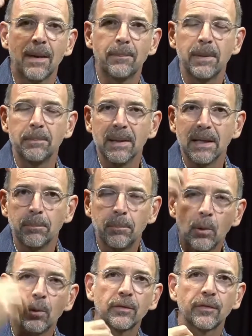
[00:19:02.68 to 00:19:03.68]
can't be
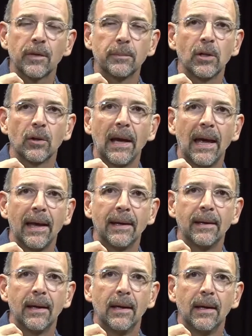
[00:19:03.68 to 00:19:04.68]
being pulled from your
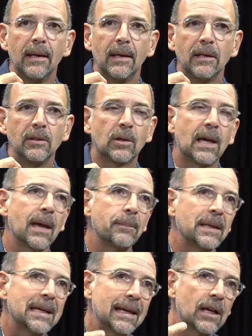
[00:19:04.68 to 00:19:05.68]
head. You
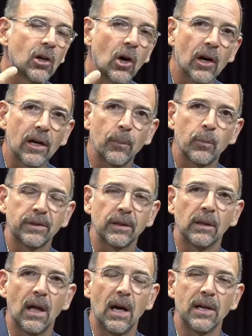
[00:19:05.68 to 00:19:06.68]
can't be getting caught up
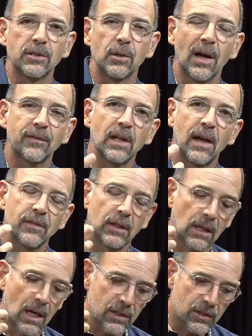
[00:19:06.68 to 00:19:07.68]
with the lines. You have to
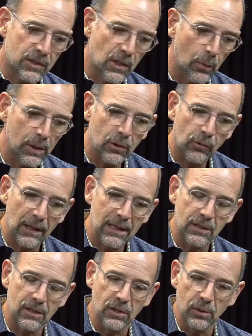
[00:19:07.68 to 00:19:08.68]
have the lines so
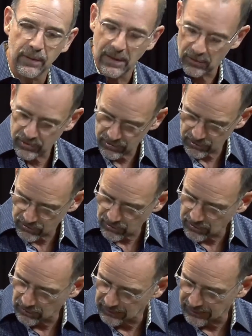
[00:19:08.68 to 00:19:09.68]
ingrained in you, they're
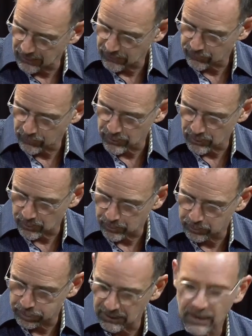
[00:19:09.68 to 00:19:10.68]
circulating through
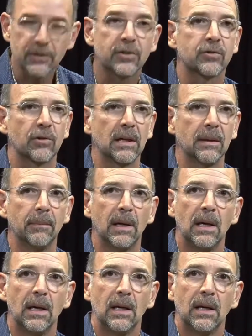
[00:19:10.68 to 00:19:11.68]
your bloodstream.